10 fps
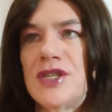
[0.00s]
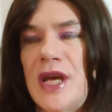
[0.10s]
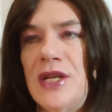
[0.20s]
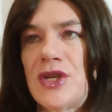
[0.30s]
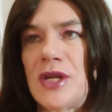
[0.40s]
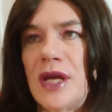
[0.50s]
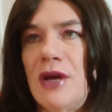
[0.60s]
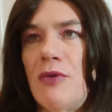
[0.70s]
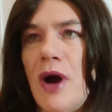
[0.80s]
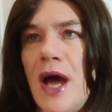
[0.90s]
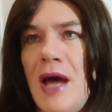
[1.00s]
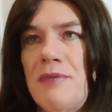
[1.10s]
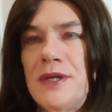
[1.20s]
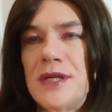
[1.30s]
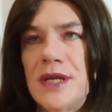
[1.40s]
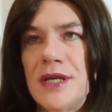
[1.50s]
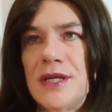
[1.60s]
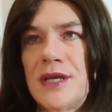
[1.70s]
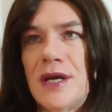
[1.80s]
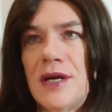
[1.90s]
essentially what happens
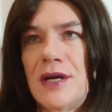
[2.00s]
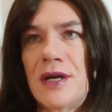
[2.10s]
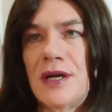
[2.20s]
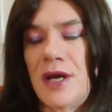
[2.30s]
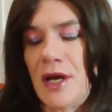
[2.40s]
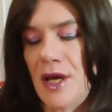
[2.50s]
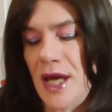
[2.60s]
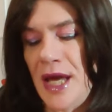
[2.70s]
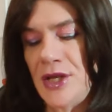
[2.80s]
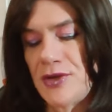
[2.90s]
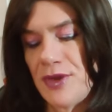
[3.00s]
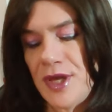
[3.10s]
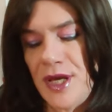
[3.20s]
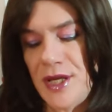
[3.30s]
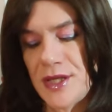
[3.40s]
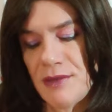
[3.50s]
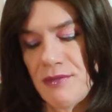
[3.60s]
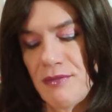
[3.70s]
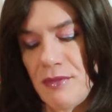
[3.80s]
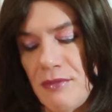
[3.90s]
is each of these
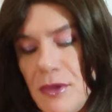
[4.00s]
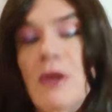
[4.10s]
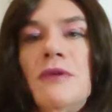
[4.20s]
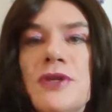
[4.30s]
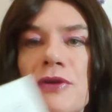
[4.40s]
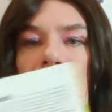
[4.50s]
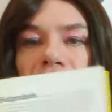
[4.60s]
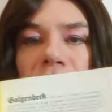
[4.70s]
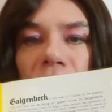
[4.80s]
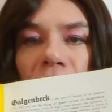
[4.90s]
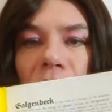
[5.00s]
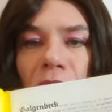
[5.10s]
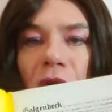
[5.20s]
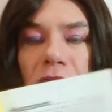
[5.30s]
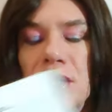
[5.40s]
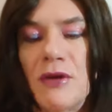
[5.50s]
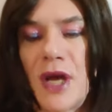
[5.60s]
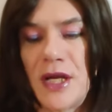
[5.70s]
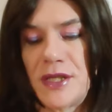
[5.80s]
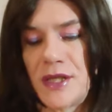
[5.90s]
sort of generalized
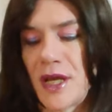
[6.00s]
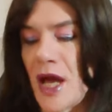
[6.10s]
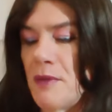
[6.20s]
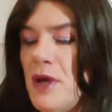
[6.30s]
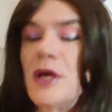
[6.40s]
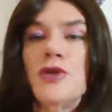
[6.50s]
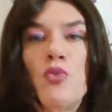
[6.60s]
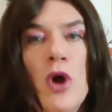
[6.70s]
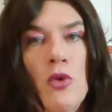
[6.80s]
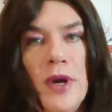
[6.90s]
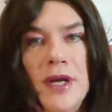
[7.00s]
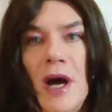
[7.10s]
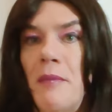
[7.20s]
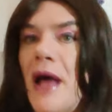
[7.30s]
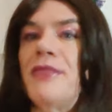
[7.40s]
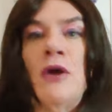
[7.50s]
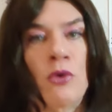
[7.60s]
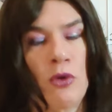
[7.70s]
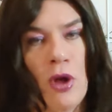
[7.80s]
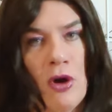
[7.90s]
locations of the game is well written up.
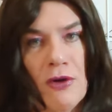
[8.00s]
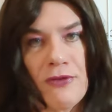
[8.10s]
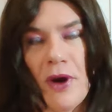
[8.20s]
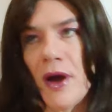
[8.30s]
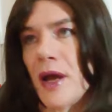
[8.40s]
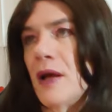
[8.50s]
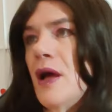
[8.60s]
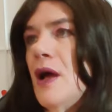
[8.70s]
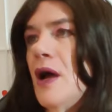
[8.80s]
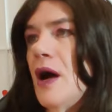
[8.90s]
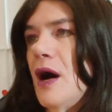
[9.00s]
They're all horrifying.